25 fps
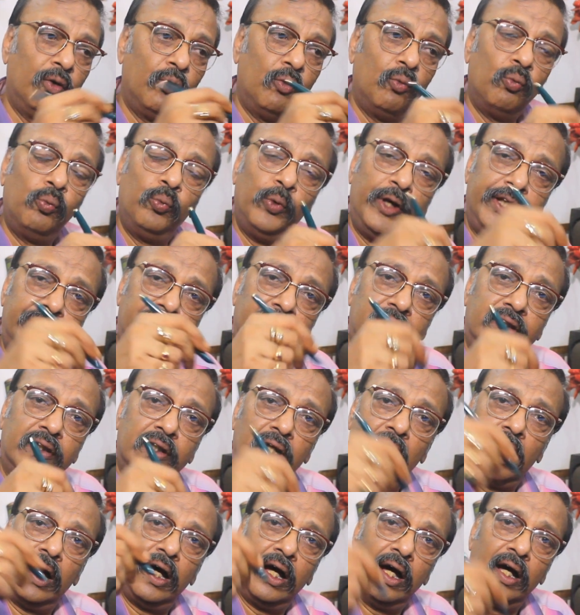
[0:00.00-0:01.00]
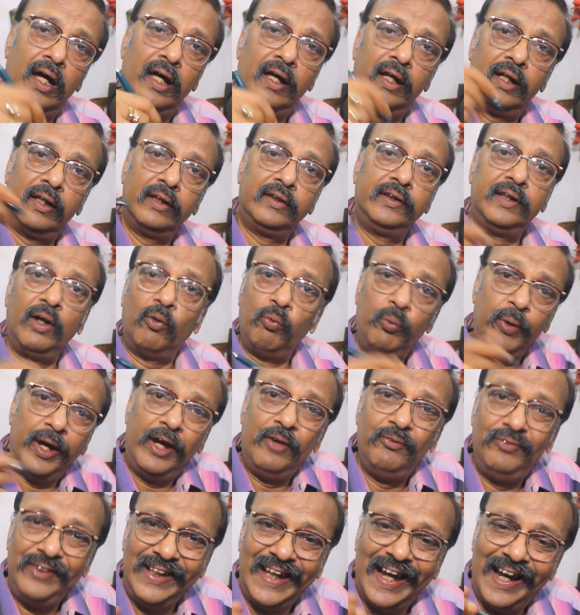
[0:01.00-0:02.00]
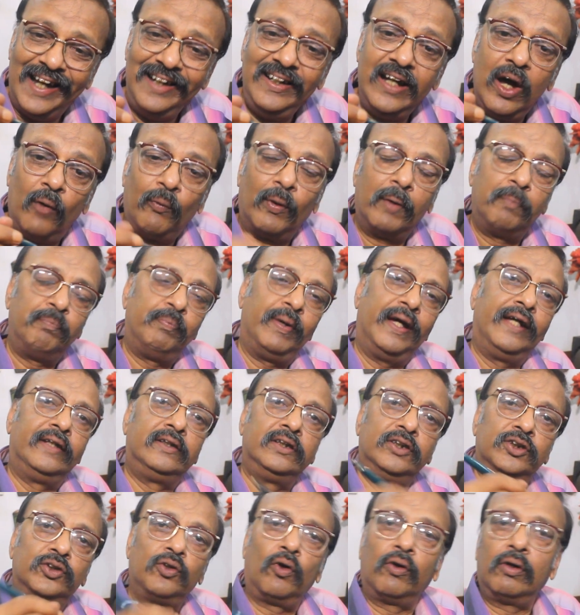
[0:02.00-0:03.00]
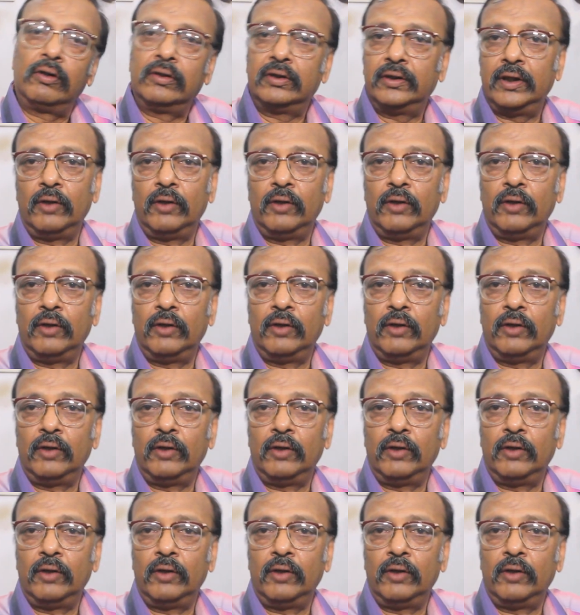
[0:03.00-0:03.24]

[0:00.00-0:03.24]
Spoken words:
with the way we held our pens or